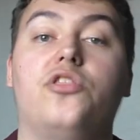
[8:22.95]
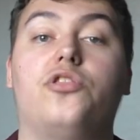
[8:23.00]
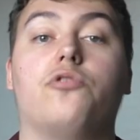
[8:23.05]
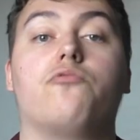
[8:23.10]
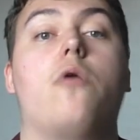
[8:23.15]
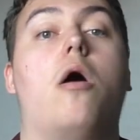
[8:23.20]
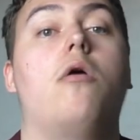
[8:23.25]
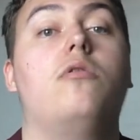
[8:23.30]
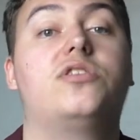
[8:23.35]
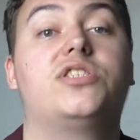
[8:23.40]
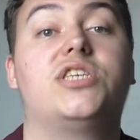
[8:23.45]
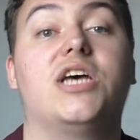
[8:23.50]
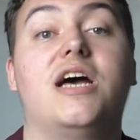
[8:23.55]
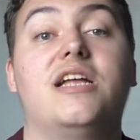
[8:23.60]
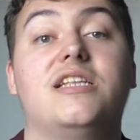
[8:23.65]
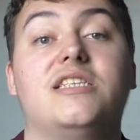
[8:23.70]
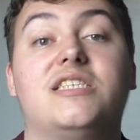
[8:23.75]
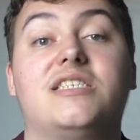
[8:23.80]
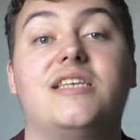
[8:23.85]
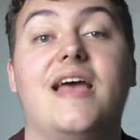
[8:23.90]
The wrong
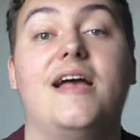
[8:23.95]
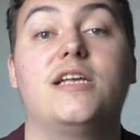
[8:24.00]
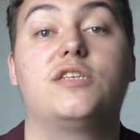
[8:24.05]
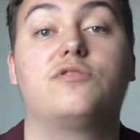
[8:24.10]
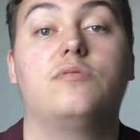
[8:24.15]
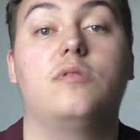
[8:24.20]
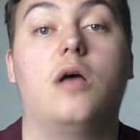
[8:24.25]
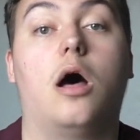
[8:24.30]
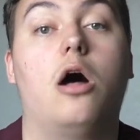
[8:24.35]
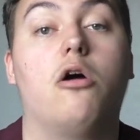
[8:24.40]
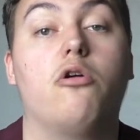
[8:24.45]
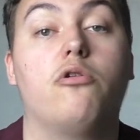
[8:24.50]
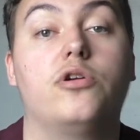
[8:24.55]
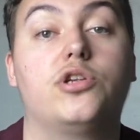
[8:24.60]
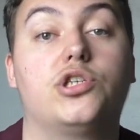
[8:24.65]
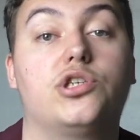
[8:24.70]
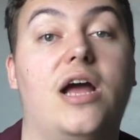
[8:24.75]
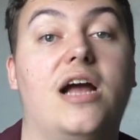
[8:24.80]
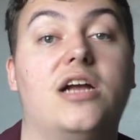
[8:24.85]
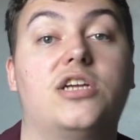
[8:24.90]
turn sets from the horror
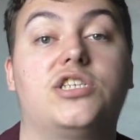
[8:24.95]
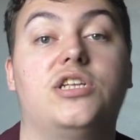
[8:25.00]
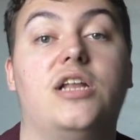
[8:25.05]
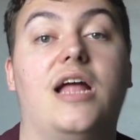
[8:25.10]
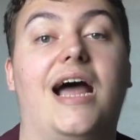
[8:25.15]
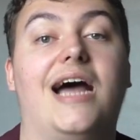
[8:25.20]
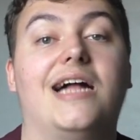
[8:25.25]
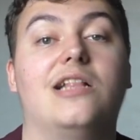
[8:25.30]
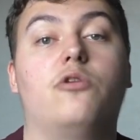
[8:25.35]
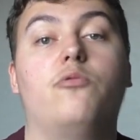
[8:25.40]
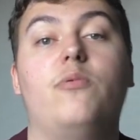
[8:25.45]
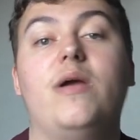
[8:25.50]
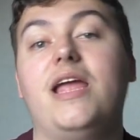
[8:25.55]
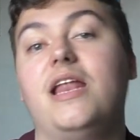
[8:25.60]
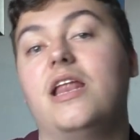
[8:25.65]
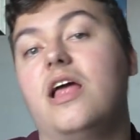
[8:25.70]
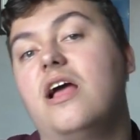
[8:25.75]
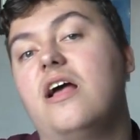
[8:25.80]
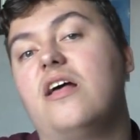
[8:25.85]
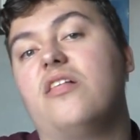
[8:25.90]
attraction at
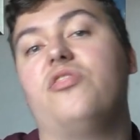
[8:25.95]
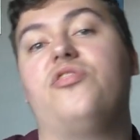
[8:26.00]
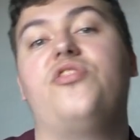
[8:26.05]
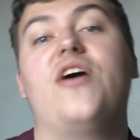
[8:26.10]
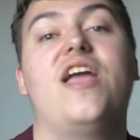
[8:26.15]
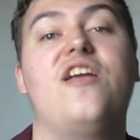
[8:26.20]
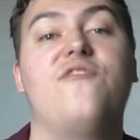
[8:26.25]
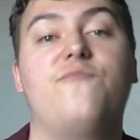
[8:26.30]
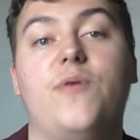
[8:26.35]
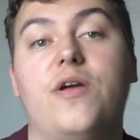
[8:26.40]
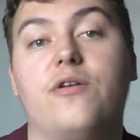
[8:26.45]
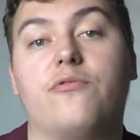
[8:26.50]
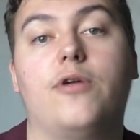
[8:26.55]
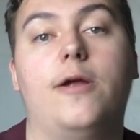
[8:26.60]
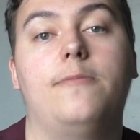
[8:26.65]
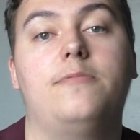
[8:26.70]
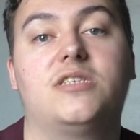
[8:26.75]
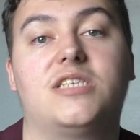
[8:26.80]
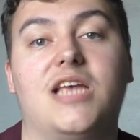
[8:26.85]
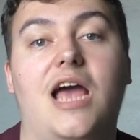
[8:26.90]
Halloween, they've been
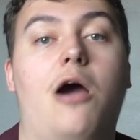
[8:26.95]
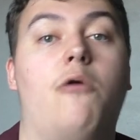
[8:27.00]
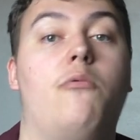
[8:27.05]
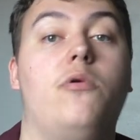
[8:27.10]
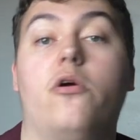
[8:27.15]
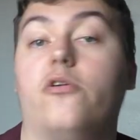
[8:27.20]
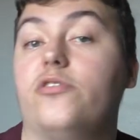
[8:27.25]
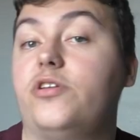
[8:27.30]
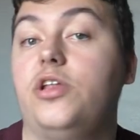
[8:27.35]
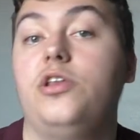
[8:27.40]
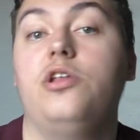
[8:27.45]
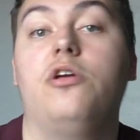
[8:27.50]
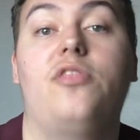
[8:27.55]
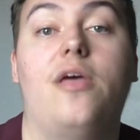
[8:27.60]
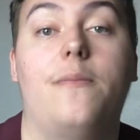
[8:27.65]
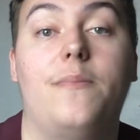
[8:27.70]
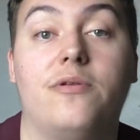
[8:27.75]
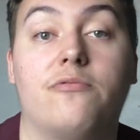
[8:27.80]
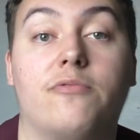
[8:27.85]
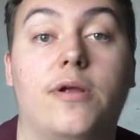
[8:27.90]
ripped out. We already knew
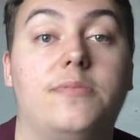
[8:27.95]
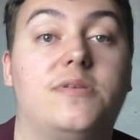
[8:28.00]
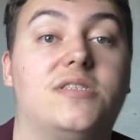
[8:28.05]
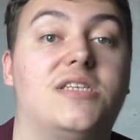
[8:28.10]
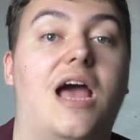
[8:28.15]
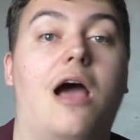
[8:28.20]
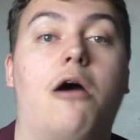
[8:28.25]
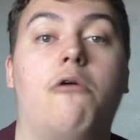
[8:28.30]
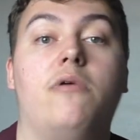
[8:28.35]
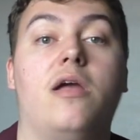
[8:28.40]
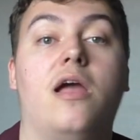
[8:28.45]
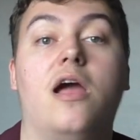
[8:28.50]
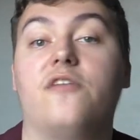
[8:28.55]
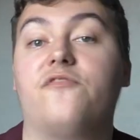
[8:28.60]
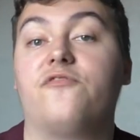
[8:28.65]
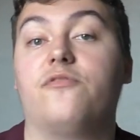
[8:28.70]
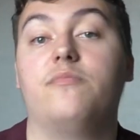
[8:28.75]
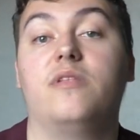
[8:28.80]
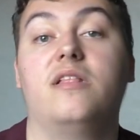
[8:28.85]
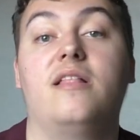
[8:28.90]
they'd been ripped out. We
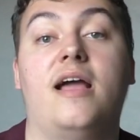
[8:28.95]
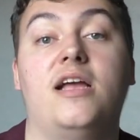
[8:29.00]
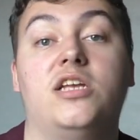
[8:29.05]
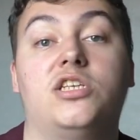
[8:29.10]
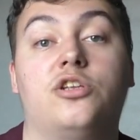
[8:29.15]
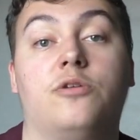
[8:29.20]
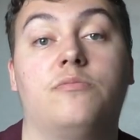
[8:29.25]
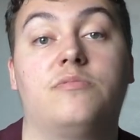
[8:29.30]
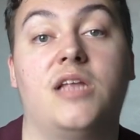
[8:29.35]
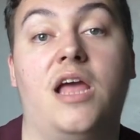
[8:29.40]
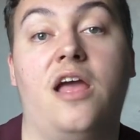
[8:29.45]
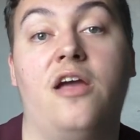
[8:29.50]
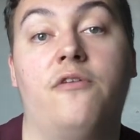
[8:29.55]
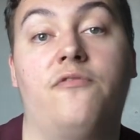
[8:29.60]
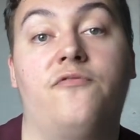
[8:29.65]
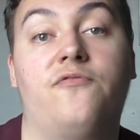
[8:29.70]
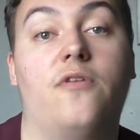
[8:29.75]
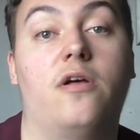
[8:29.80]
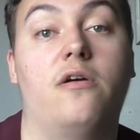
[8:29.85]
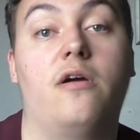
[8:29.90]
heard from the latest update
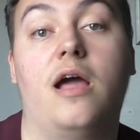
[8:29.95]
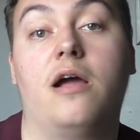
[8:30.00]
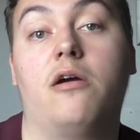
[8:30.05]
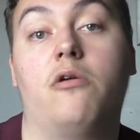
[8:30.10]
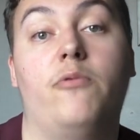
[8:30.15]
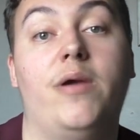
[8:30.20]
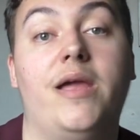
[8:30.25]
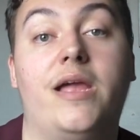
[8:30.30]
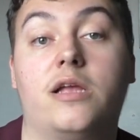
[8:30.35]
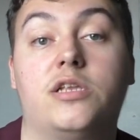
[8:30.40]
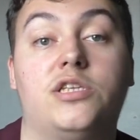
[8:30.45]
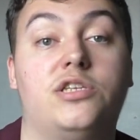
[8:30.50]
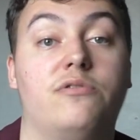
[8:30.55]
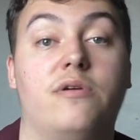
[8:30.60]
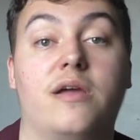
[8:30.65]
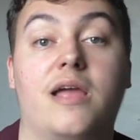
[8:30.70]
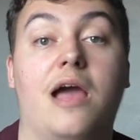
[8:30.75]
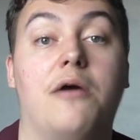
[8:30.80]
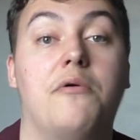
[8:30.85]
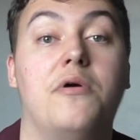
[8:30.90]
of, uh, a week or
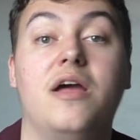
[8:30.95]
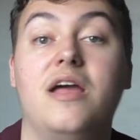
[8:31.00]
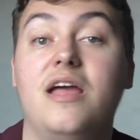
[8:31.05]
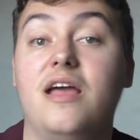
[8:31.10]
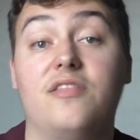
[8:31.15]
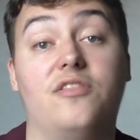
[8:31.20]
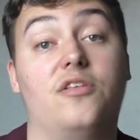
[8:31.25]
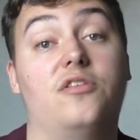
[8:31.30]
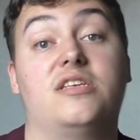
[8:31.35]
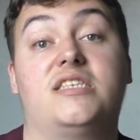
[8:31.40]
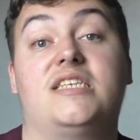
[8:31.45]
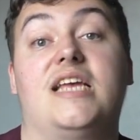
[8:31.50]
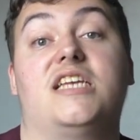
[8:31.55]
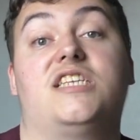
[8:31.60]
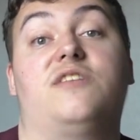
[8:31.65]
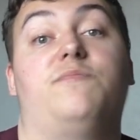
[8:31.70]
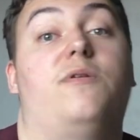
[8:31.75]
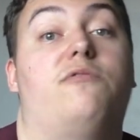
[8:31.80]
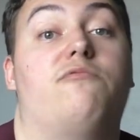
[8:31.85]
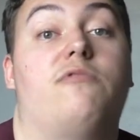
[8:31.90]
two ago that the
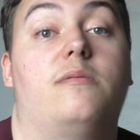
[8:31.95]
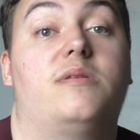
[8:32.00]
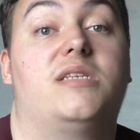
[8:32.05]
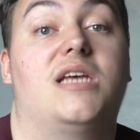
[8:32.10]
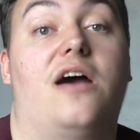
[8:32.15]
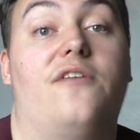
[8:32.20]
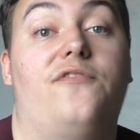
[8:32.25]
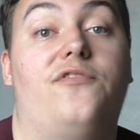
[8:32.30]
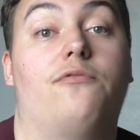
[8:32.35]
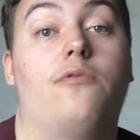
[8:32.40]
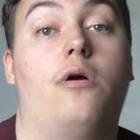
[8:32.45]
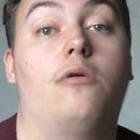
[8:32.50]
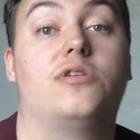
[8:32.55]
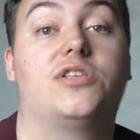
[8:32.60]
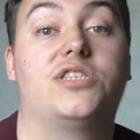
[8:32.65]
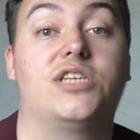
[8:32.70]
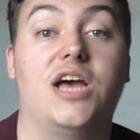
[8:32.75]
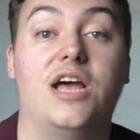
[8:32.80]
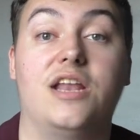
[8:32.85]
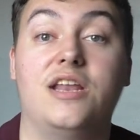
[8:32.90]
sets had been ripped out for wrong
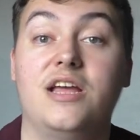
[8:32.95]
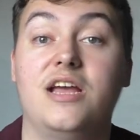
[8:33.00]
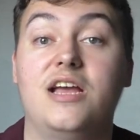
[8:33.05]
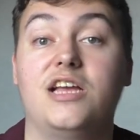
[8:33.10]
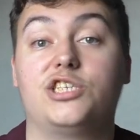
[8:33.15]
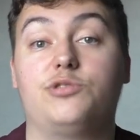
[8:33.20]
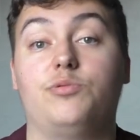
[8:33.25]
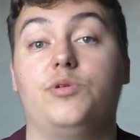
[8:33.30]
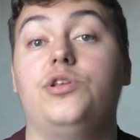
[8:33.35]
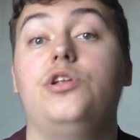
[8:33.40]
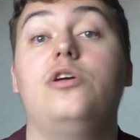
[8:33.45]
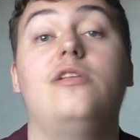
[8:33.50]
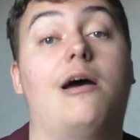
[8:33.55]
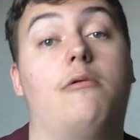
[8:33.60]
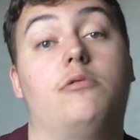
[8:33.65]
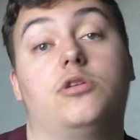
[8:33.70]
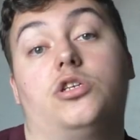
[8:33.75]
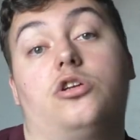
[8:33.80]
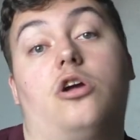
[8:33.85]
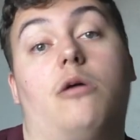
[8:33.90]
turn. So we knew
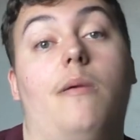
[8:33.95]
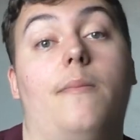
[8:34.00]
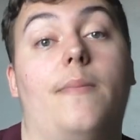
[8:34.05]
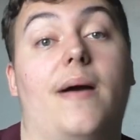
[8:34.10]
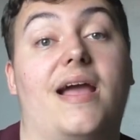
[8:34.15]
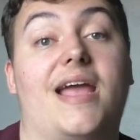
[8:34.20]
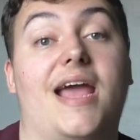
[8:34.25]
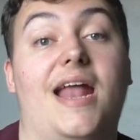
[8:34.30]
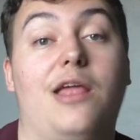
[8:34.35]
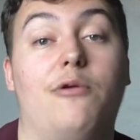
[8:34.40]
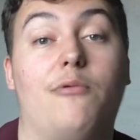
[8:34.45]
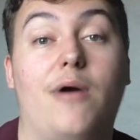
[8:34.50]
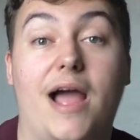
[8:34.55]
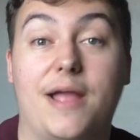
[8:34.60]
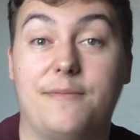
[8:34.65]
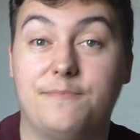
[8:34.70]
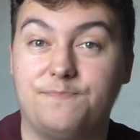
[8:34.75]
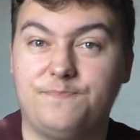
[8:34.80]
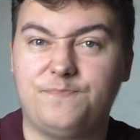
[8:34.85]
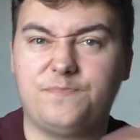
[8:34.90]
that wasn't coming back
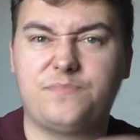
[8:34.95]
anyway